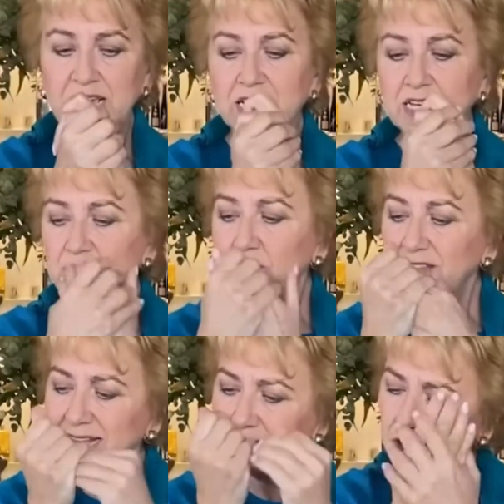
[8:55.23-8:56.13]
So
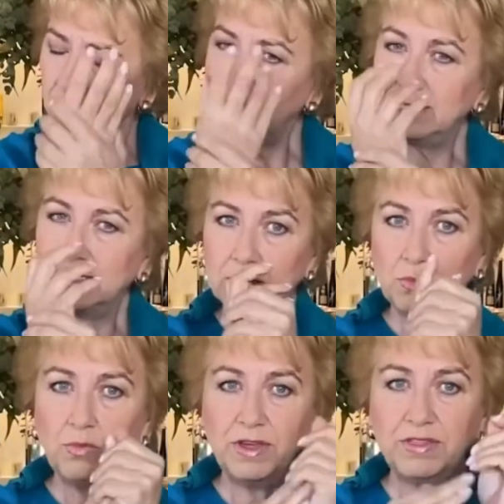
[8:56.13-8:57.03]
that's kind of
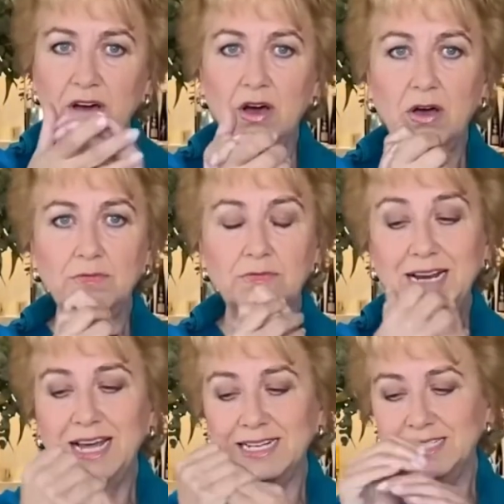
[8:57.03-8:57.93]
done with our
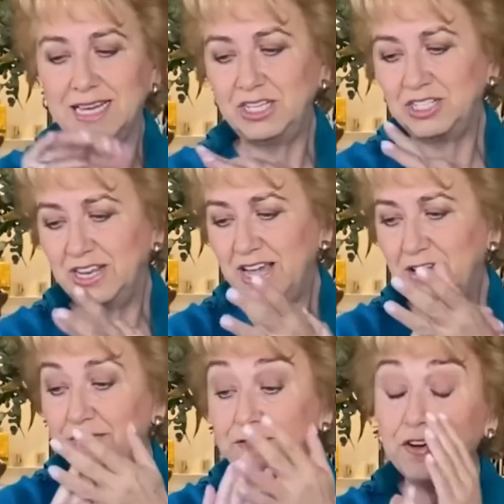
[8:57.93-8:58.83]
relaxation. And
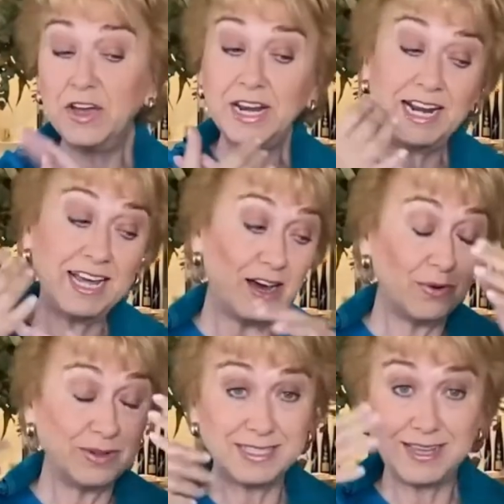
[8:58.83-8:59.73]
finally, I
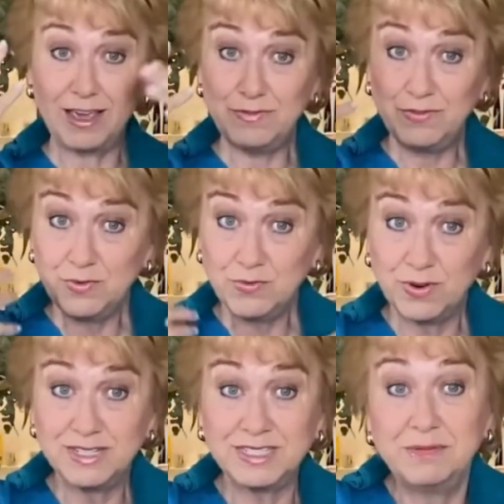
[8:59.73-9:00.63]
would say, if you
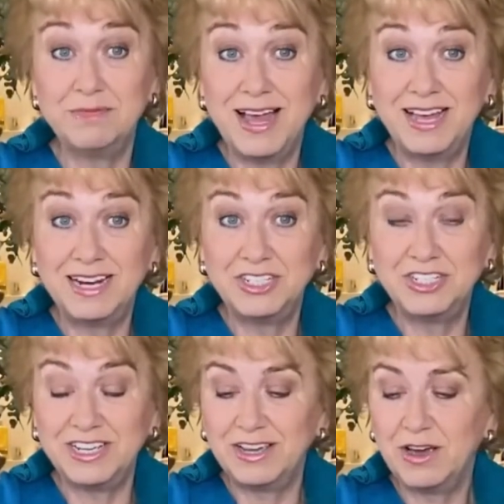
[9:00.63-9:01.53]
want some
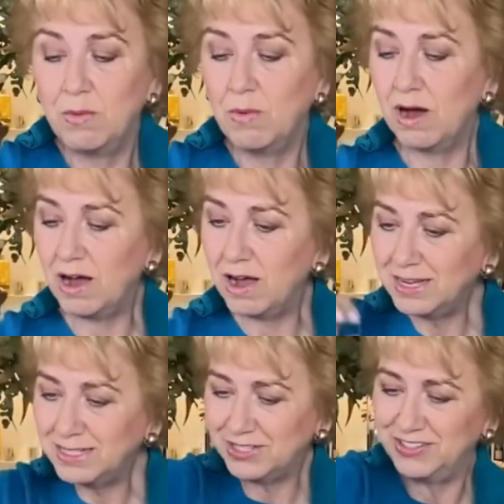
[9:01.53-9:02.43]
energy, what I
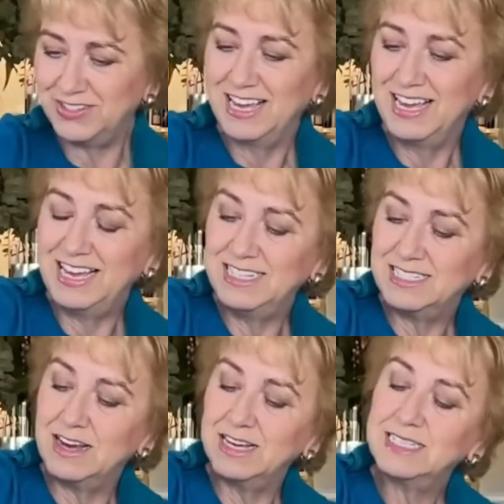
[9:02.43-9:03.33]
do is
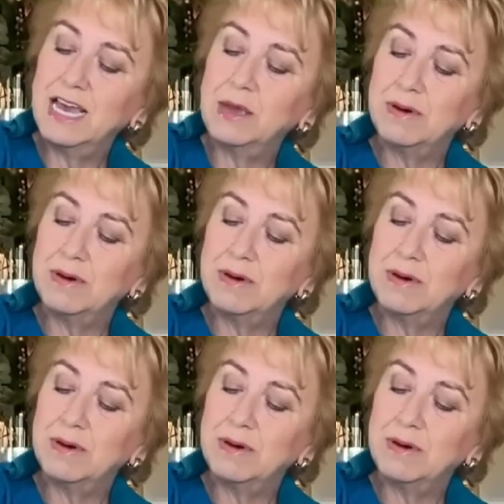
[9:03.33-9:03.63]
I take my